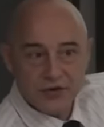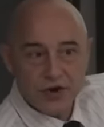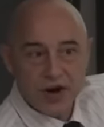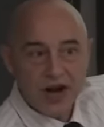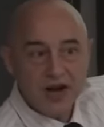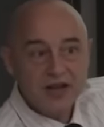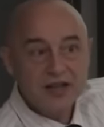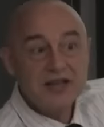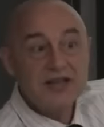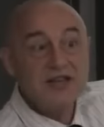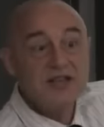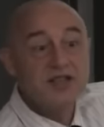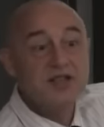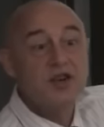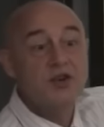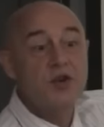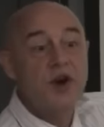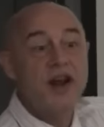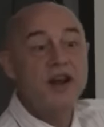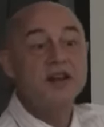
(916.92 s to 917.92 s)
credit is
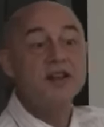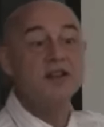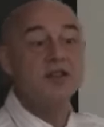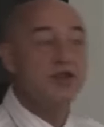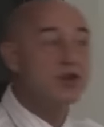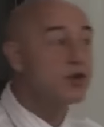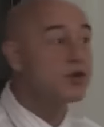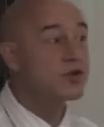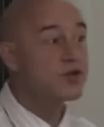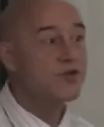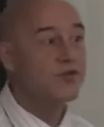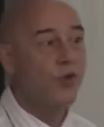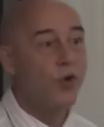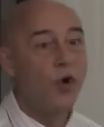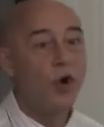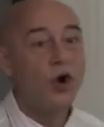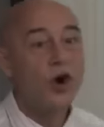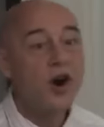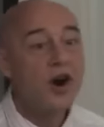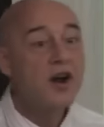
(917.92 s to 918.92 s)
credit used
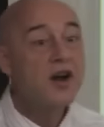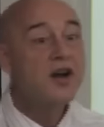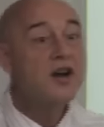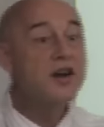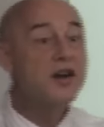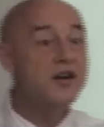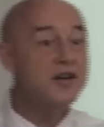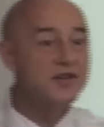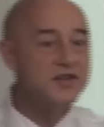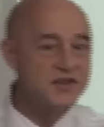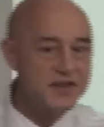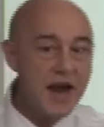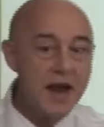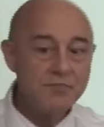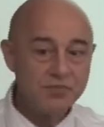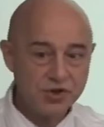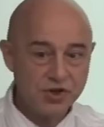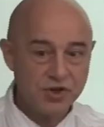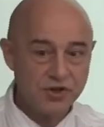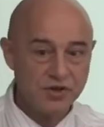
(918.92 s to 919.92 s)
for
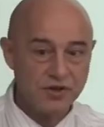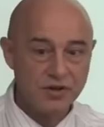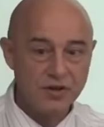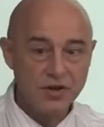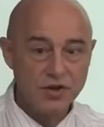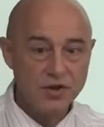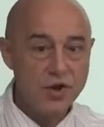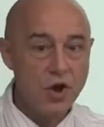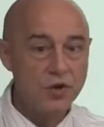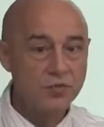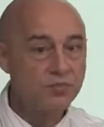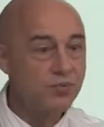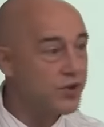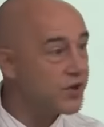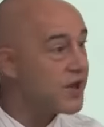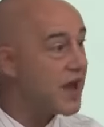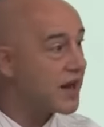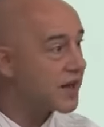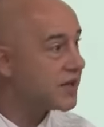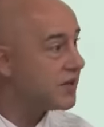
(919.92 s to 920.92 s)
consumption.
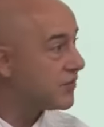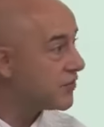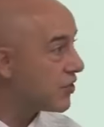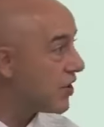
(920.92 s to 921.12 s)
Non-productive